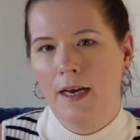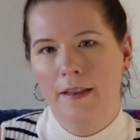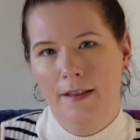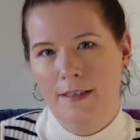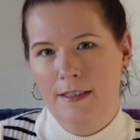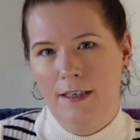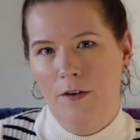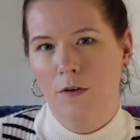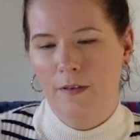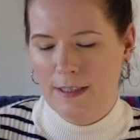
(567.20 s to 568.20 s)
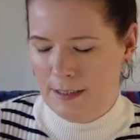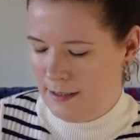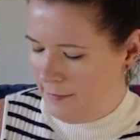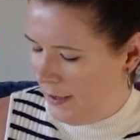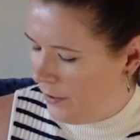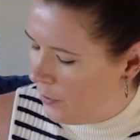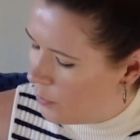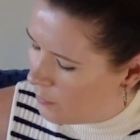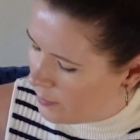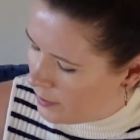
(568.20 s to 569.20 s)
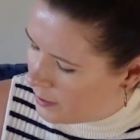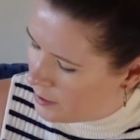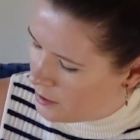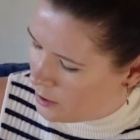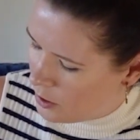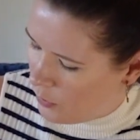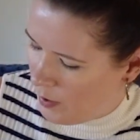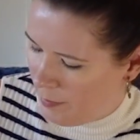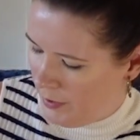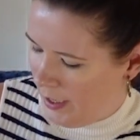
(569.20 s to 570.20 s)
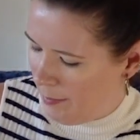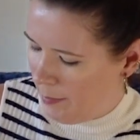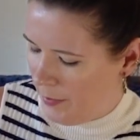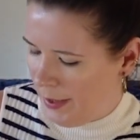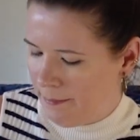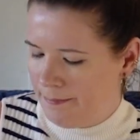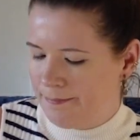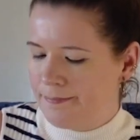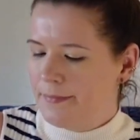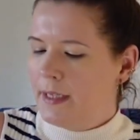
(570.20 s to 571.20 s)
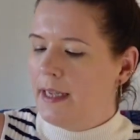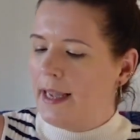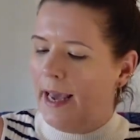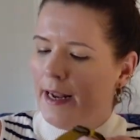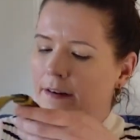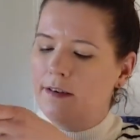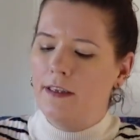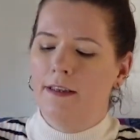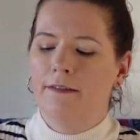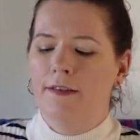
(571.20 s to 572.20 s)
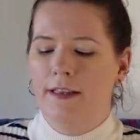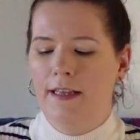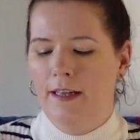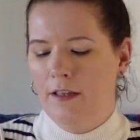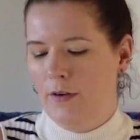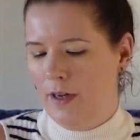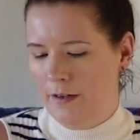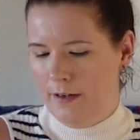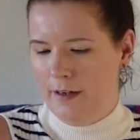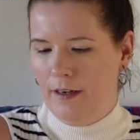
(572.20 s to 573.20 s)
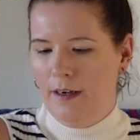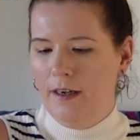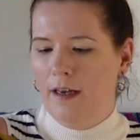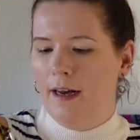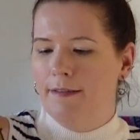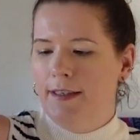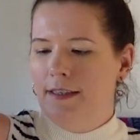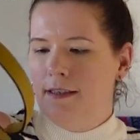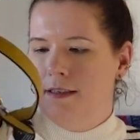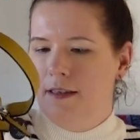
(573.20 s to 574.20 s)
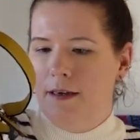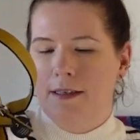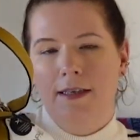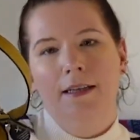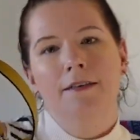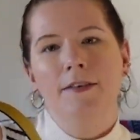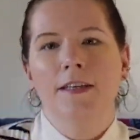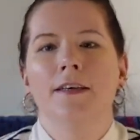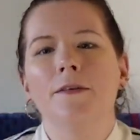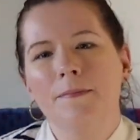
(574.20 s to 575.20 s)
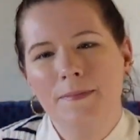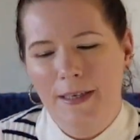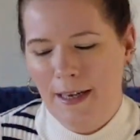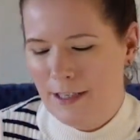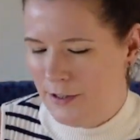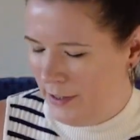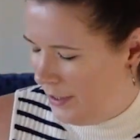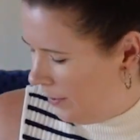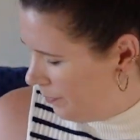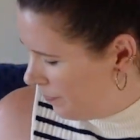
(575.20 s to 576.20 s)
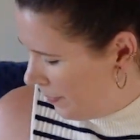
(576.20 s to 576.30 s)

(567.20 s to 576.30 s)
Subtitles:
I think this is gonna hold its value over the years, so I'm really happy about that. And I really loved the yellow color of it, because I love yellow, in case you didn't know.